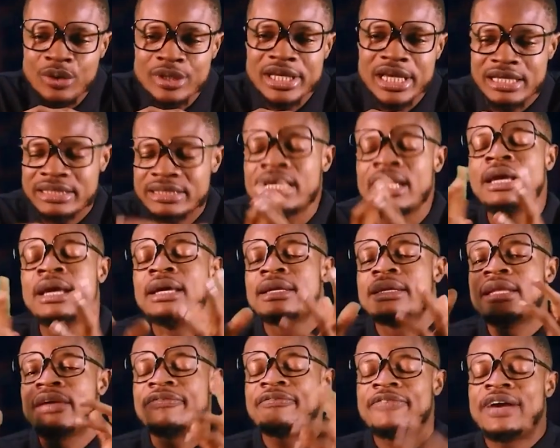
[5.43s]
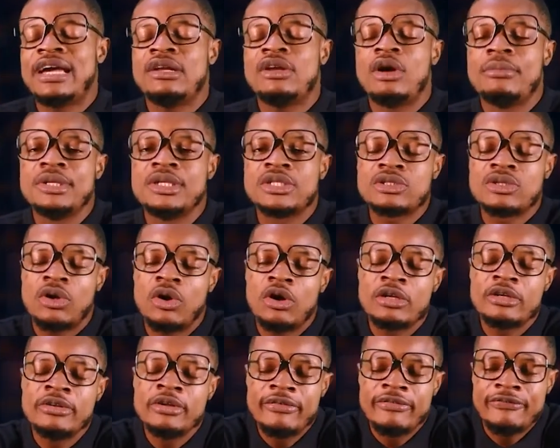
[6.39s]
Oh yes, the phylum is
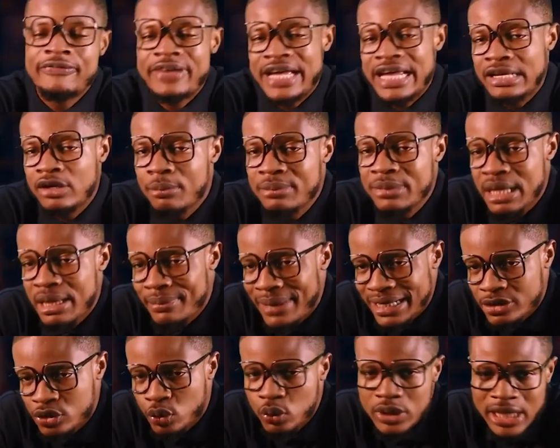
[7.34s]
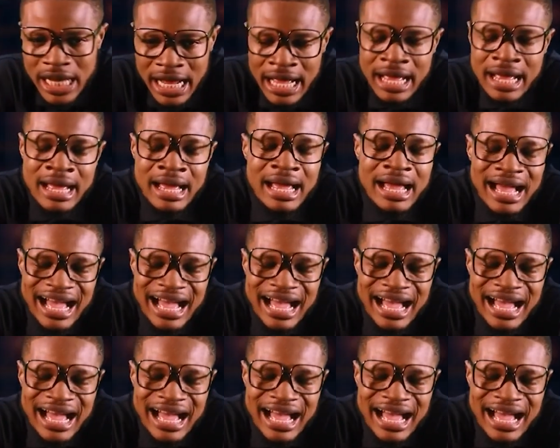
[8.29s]
called Phylum Nematoda,